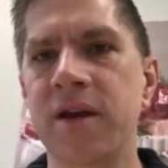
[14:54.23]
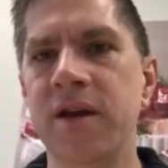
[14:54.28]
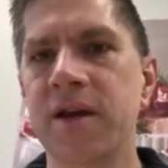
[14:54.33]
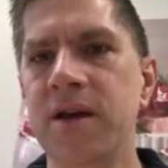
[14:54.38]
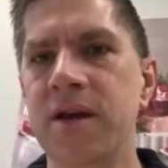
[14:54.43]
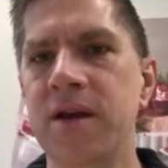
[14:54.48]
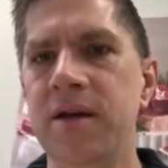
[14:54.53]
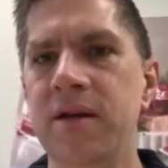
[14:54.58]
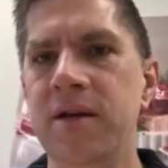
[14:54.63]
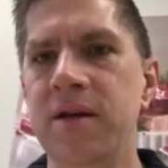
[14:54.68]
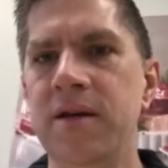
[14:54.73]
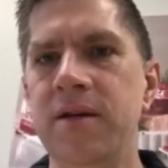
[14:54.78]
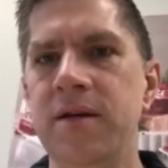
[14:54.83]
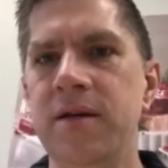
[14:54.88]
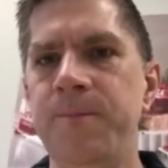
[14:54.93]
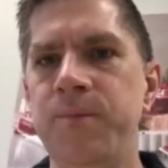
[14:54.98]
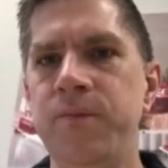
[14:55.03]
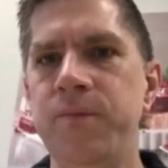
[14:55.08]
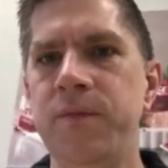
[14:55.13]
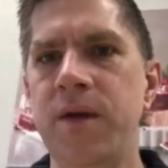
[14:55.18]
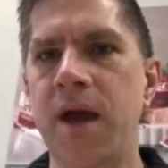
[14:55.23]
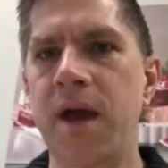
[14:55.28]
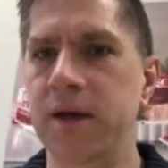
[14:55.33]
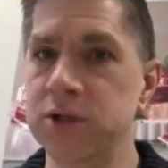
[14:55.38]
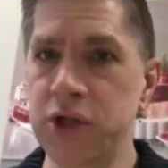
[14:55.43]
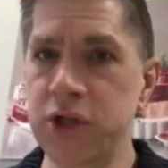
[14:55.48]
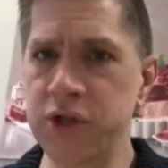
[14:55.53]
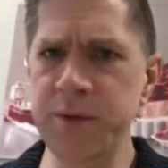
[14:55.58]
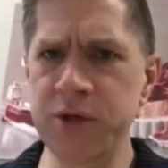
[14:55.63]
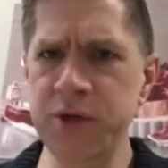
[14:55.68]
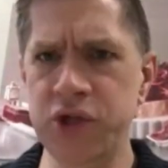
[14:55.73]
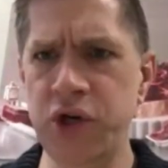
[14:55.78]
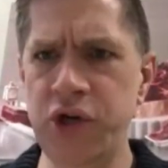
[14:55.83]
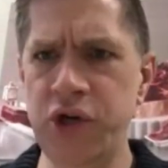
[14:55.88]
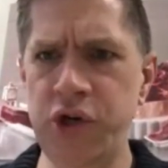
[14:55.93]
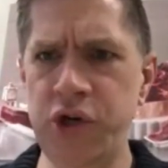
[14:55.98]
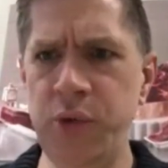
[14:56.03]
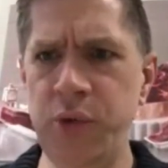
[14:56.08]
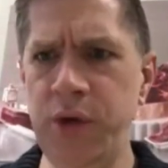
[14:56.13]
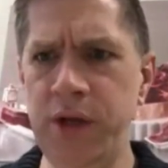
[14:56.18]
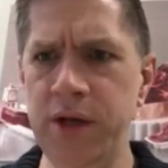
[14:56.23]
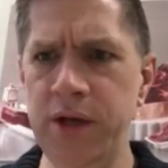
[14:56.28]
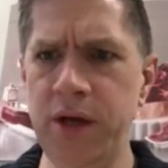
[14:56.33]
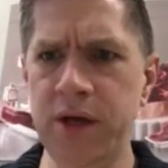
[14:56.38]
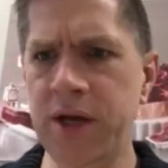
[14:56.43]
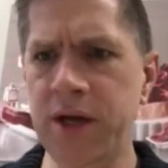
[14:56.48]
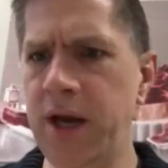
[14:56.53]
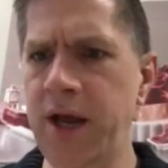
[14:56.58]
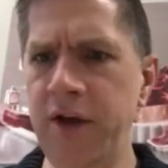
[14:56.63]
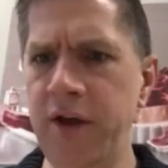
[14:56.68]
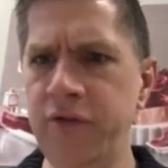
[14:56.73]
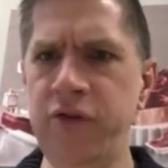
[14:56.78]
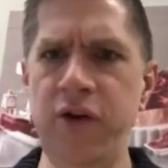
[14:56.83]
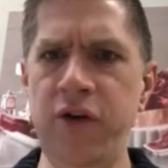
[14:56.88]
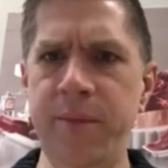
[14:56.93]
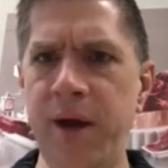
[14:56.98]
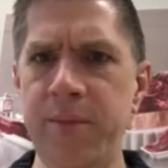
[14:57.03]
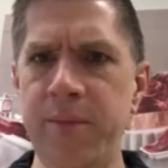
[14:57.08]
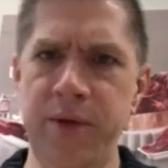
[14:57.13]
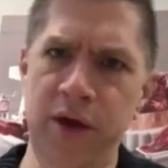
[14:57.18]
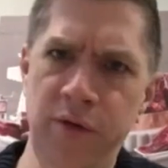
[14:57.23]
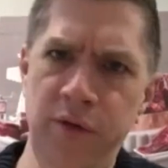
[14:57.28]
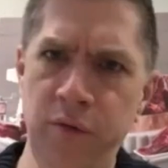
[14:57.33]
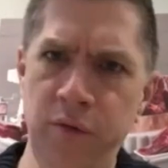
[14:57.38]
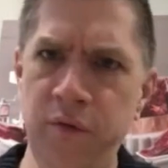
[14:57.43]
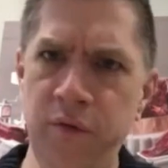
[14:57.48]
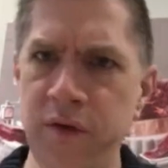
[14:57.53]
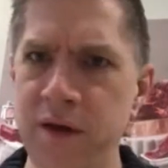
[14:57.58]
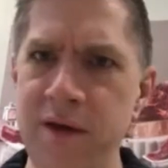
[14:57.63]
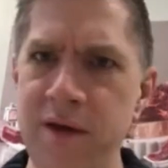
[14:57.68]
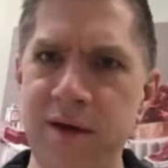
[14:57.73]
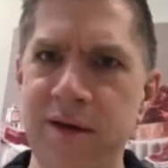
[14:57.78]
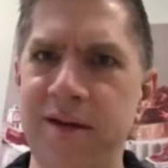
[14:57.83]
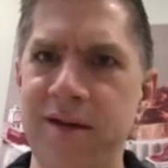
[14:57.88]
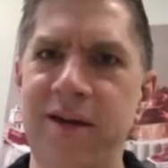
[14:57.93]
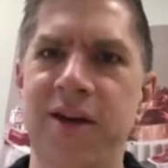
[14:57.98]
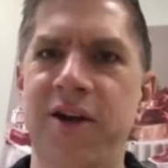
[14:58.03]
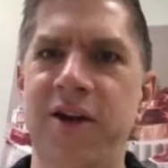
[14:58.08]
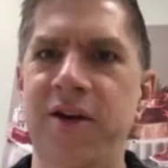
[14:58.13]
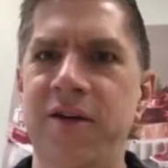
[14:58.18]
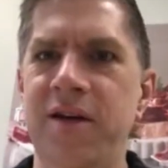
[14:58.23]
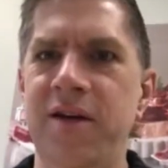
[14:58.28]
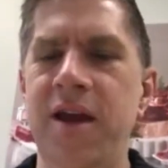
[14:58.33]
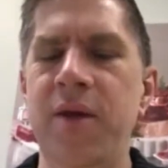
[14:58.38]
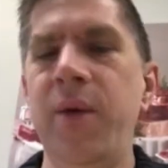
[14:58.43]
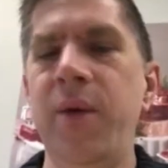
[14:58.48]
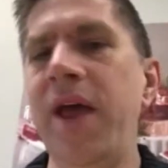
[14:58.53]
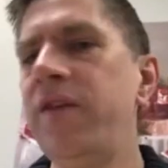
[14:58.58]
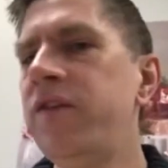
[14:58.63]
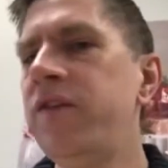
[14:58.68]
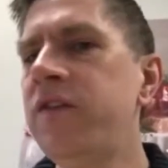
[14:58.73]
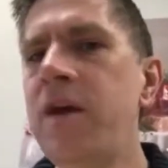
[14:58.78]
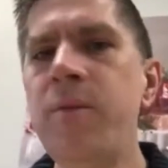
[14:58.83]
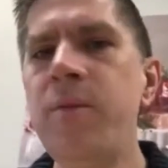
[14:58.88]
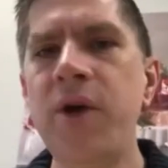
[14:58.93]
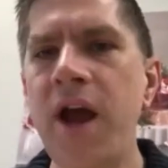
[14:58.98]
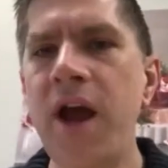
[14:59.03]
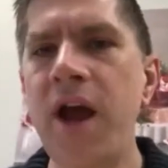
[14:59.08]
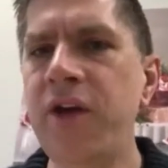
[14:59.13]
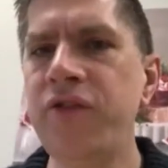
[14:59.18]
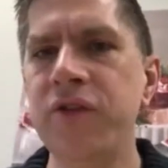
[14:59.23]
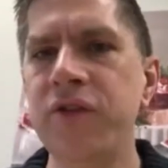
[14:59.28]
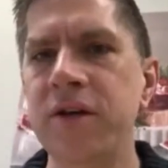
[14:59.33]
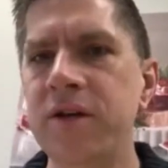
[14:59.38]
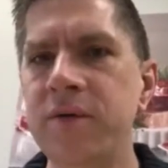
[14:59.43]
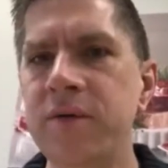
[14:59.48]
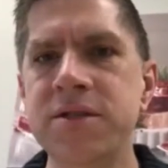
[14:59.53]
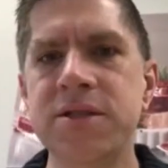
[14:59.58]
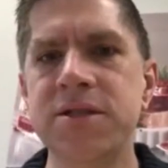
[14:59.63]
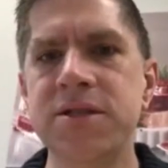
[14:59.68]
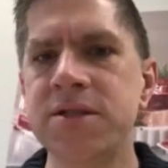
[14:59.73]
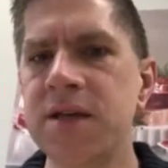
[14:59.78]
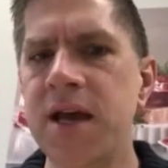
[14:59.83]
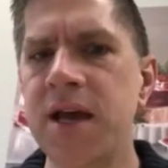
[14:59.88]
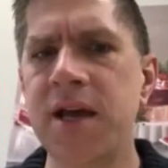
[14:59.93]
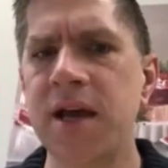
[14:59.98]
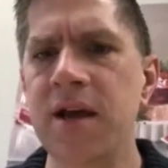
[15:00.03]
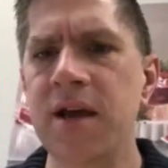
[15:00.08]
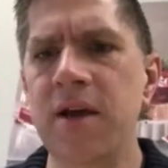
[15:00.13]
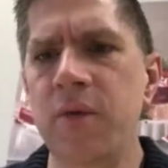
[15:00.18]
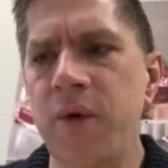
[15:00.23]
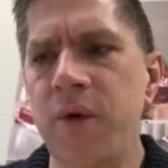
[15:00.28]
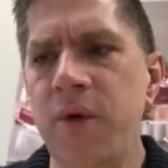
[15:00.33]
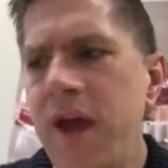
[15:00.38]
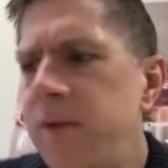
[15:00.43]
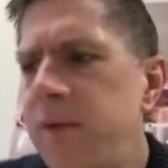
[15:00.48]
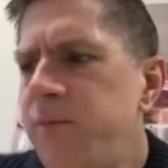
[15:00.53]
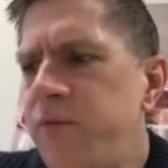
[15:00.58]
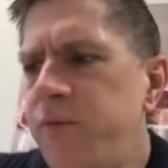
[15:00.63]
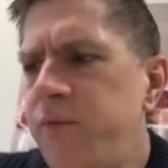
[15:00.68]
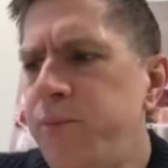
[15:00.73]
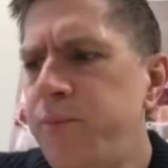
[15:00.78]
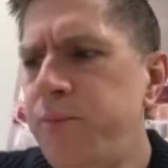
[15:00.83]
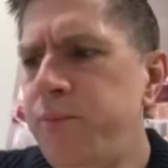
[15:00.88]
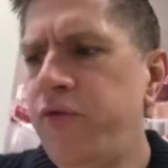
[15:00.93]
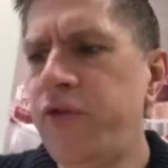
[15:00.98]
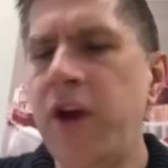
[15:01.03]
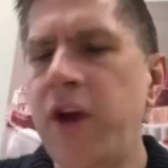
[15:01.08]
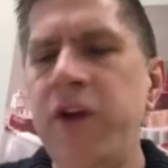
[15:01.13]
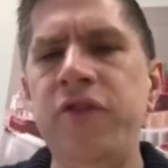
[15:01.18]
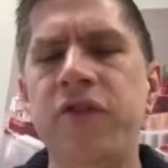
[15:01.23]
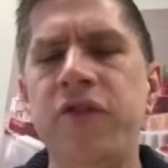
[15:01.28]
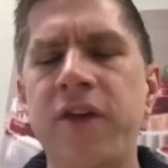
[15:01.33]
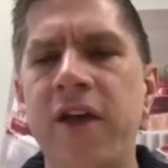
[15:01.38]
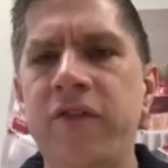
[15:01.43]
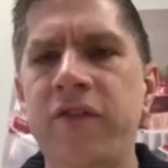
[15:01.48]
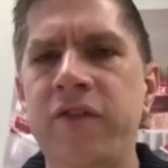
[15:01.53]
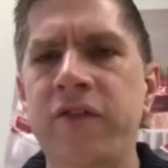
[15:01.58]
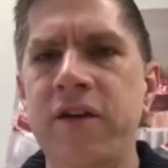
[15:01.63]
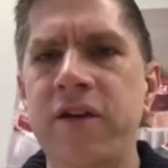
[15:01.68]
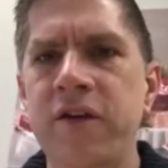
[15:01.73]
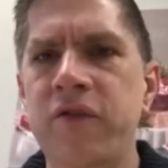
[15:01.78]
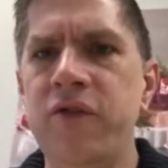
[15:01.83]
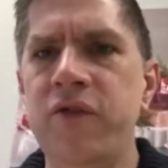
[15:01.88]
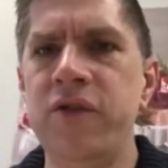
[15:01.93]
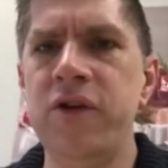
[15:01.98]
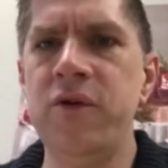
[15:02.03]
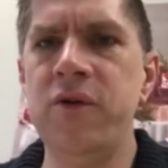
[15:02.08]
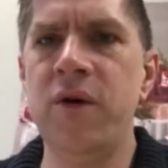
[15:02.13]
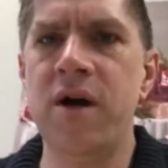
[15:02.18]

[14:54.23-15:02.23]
like, yeah, excuse me, sir, do you eat, can I ask you about beef? And we had the same reaction. It was just like, we had strangers asking us for the